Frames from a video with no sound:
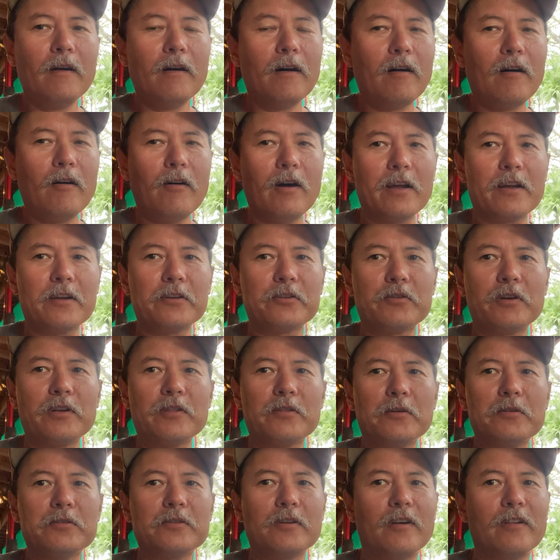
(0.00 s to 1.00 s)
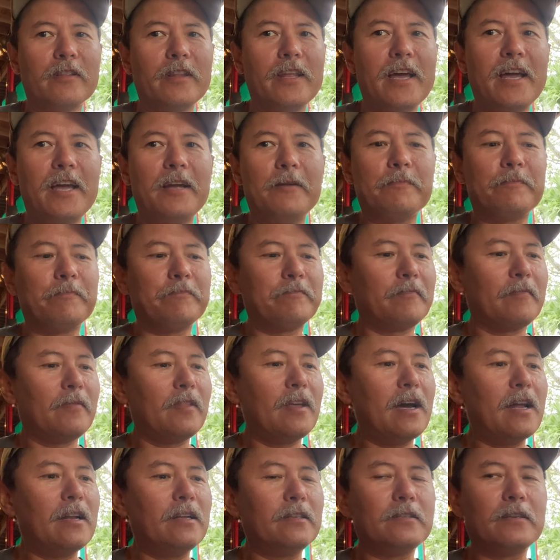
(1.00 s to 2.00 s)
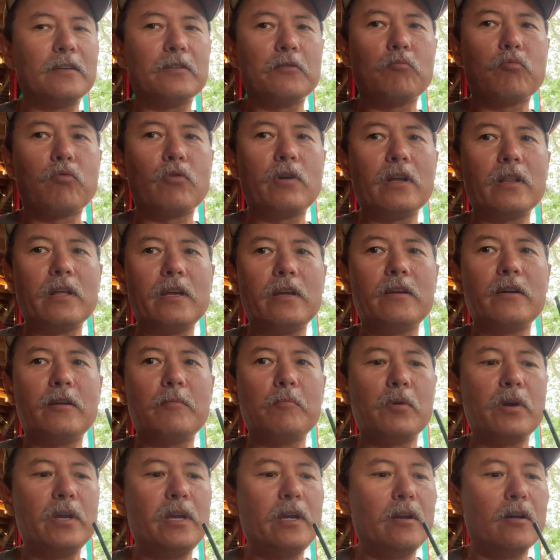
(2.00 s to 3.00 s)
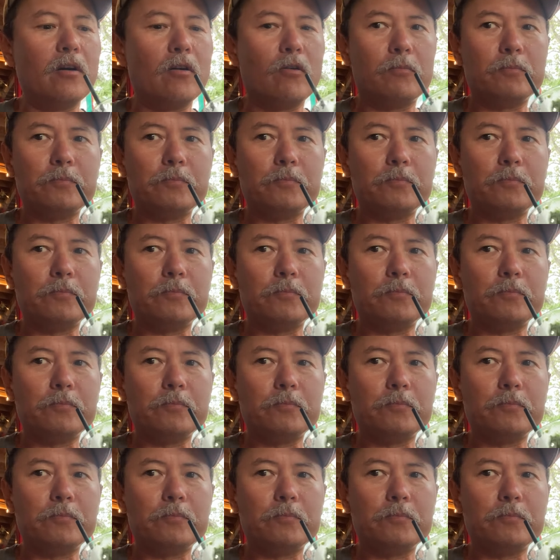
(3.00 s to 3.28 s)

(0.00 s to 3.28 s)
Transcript: Oh, I could drink those all day. That is a really good mojito.